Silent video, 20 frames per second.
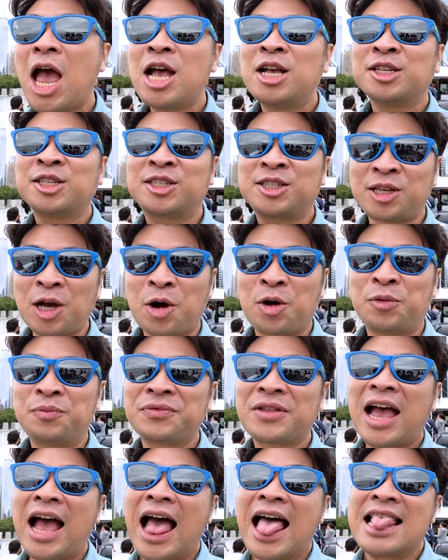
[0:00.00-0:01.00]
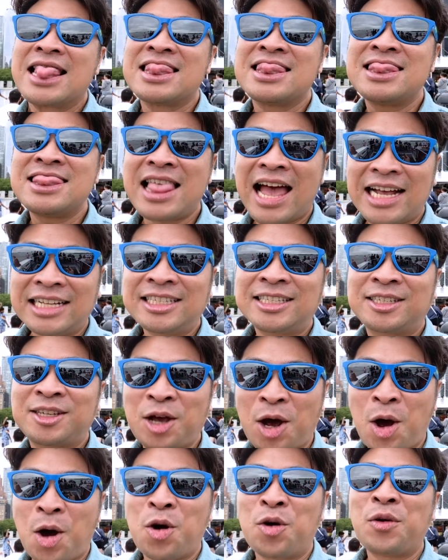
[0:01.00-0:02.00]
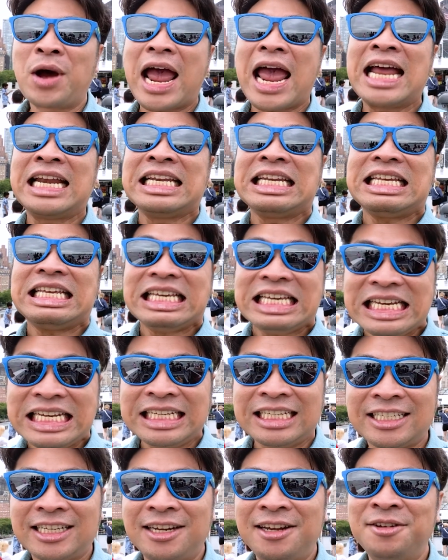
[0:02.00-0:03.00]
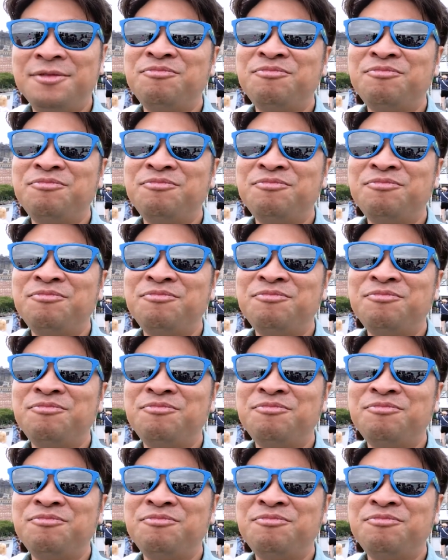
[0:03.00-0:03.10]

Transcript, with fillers: So let's go and eat